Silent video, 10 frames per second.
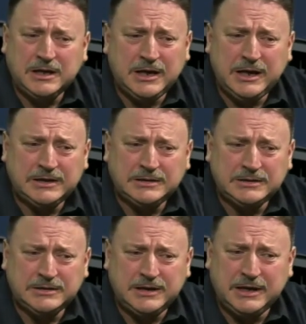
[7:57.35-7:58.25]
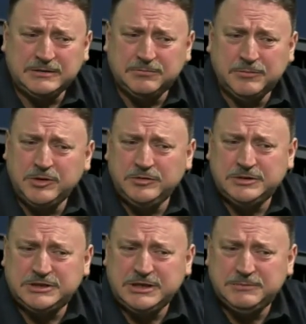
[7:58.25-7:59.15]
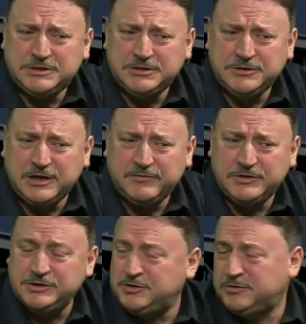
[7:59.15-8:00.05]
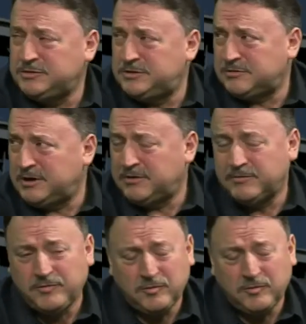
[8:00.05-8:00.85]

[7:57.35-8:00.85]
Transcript: And that mood seems to have endured throughout the 4